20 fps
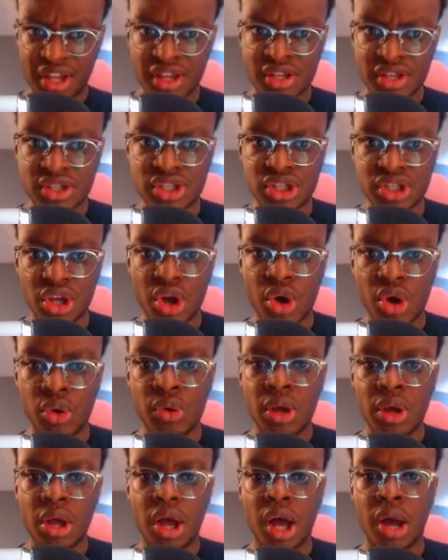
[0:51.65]
so
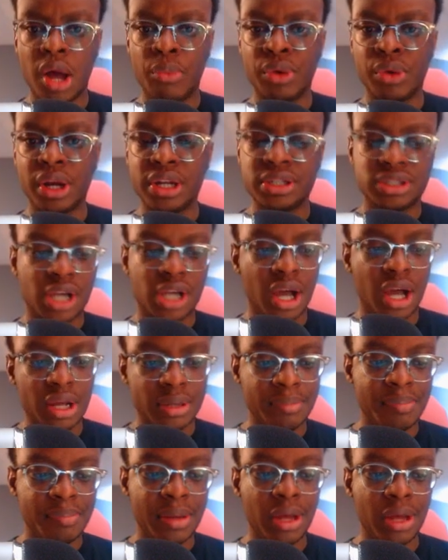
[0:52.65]
um, we're gonna talk
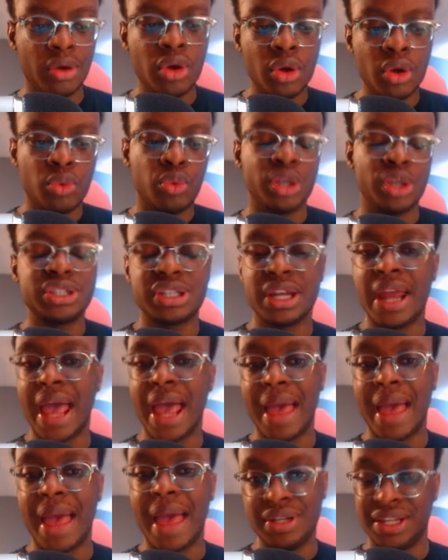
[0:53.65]
about what's gonna
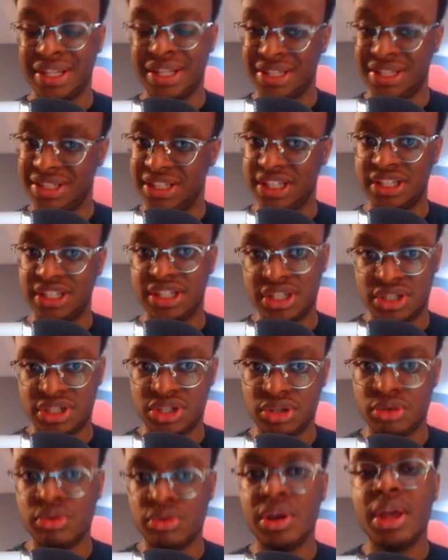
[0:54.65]
happen in season
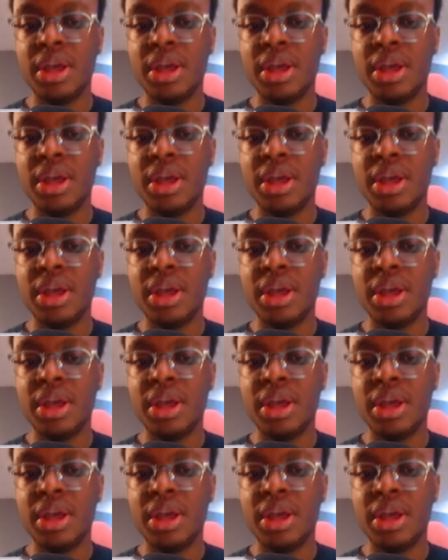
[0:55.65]
two,